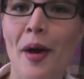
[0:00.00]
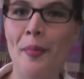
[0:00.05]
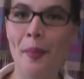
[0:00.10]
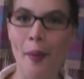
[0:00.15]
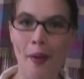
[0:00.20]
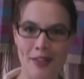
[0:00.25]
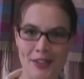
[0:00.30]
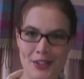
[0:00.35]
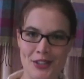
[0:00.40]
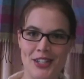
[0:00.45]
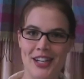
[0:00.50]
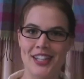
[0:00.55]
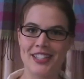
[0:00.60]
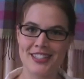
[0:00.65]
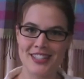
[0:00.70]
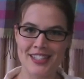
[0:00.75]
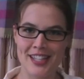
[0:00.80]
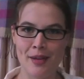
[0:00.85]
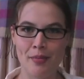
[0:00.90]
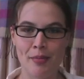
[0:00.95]
I
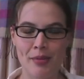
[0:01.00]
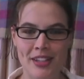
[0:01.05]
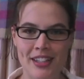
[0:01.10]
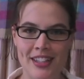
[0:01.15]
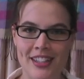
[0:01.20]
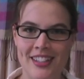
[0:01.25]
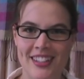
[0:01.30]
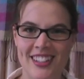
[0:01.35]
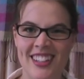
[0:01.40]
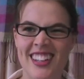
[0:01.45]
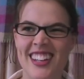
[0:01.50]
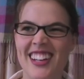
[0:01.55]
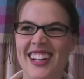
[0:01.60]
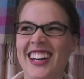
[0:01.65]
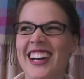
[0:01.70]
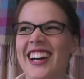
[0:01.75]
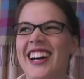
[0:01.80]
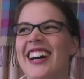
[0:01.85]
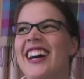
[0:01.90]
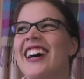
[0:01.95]
apologize deeply.
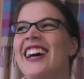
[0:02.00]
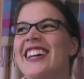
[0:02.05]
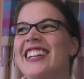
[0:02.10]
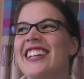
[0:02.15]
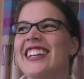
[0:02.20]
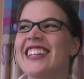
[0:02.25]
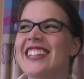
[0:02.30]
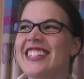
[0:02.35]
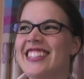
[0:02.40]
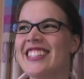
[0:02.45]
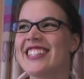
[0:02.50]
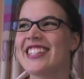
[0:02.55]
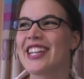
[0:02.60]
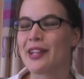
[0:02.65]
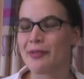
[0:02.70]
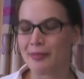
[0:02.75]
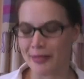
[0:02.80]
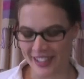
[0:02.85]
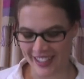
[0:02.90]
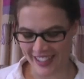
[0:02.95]

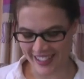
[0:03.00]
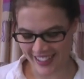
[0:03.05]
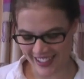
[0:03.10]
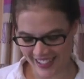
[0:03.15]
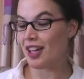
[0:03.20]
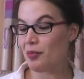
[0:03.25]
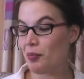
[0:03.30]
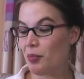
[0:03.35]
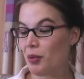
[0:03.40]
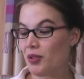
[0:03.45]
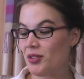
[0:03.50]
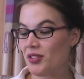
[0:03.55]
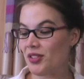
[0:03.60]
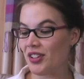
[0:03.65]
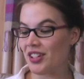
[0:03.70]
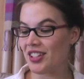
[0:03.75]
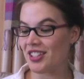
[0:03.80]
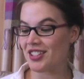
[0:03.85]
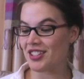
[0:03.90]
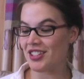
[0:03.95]
Deeply. He pulls
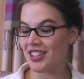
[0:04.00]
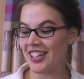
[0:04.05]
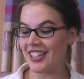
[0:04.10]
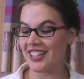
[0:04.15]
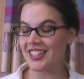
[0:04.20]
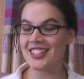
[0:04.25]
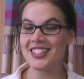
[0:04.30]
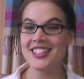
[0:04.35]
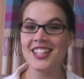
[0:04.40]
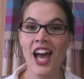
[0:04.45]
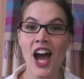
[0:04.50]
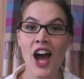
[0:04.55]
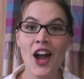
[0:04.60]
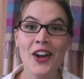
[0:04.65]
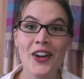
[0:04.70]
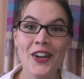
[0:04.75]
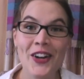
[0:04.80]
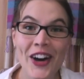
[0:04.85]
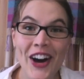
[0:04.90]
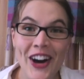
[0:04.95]
on his jeans.
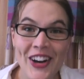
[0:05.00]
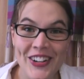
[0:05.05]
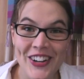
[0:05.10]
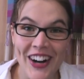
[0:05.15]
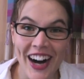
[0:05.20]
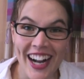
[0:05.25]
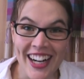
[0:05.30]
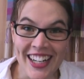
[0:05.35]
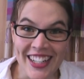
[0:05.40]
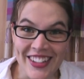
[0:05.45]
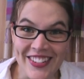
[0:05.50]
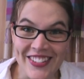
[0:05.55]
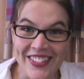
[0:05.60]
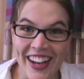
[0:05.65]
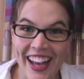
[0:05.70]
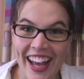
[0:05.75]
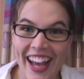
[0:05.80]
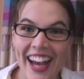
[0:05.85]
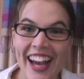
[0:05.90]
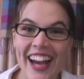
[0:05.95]
No
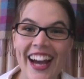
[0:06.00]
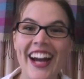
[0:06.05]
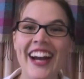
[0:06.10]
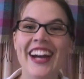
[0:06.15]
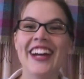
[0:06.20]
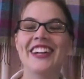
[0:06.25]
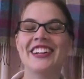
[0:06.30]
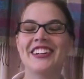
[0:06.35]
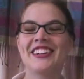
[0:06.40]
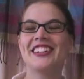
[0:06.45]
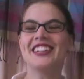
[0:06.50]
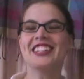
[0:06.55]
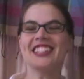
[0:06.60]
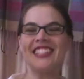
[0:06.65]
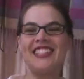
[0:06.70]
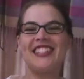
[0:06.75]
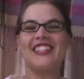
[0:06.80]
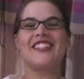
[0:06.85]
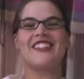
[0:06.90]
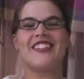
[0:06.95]
underwear!
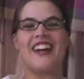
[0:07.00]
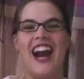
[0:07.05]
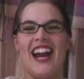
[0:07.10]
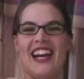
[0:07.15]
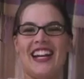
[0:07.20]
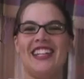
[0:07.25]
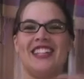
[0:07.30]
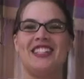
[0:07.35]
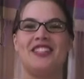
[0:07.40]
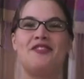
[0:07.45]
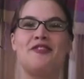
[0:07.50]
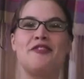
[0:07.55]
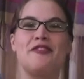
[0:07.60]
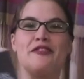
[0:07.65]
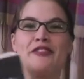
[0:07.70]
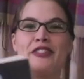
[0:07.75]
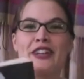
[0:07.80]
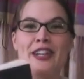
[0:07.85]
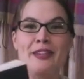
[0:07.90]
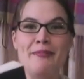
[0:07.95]
Christian Grey is
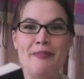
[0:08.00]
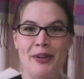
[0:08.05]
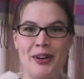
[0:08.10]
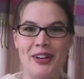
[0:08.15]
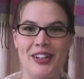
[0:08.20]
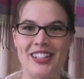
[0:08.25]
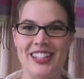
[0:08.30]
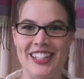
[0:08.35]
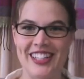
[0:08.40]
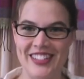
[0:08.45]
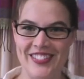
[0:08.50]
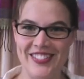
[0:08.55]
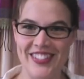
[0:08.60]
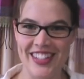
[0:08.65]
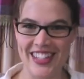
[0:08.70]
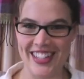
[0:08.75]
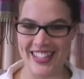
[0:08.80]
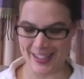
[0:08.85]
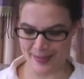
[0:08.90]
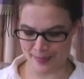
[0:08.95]
free balling
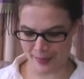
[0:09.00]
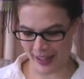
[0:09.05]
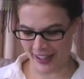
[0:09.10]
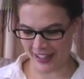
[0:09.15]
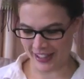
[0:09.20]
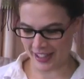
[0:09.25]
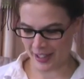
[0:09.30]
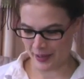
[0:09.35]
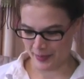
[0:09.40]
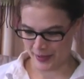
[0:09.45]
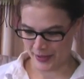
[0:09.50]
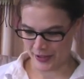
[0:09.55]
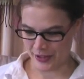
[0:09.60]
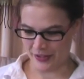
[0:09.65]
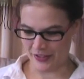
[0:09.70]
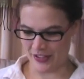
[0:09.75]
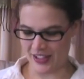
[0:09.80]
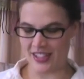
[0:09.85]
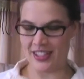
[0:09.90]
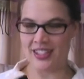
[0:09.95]
when his mother comes
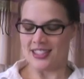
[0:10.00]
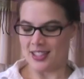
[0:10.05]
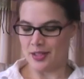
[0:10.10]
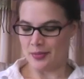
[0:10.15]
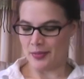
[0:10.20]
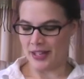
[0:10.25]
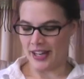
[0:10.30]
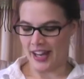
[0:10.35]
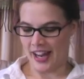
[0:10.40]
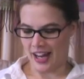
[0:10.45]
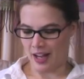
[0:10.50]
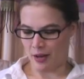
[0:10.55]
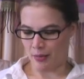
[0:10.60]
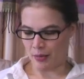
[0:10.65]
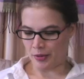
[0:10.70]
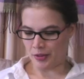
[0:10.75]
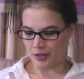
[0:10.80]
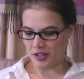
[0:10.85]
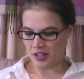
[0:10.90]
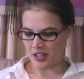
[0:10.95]
over. It's a bit
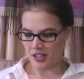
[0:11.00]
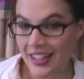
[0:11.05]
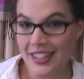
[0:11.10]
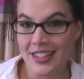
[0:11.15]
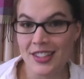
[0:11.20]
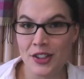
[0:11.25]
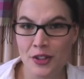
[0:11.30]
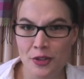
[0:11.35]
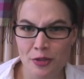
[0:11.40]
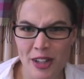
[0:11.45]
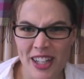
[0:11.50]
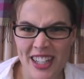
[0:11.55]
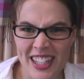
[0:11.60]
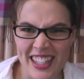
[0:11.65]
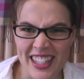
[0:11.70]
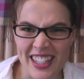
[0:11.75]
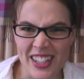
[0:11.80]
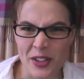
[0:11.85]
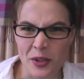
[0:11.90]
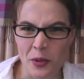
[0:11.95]
eatable. He's
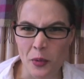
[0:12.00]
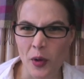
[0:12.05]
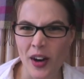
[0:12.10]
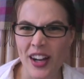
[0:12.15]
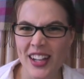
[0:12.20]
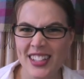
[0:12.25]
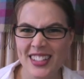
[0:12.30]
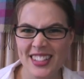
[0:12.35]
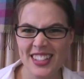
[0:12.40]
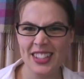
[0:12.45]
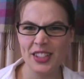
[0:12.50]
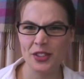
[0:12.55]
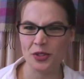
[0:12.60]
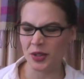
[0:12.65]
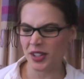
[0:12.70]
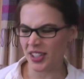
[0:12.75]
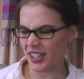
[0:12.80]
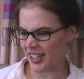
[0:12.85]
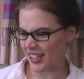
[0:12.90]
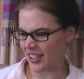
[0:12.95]
grinning. Why is he
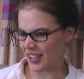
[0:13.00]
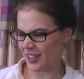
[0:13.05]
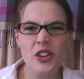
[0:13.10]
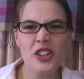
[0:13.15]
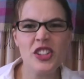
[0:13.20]
grinning?